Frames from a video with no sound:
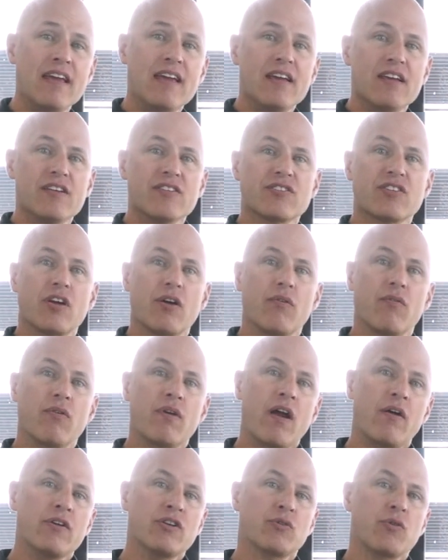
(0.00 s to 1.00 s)
So we
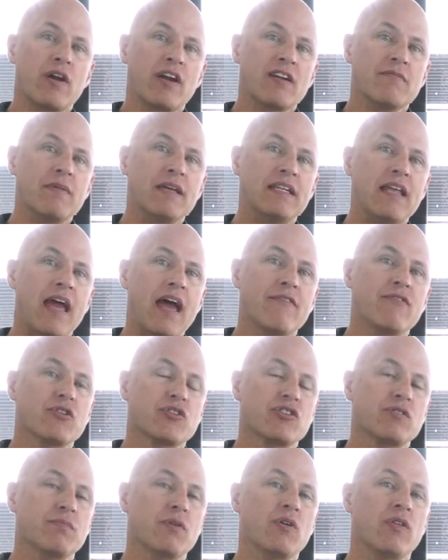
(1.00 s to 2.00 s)
always recommend to have your
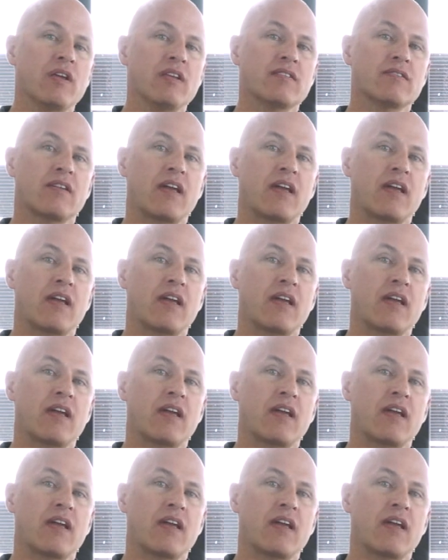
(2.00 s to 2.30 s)
smoothies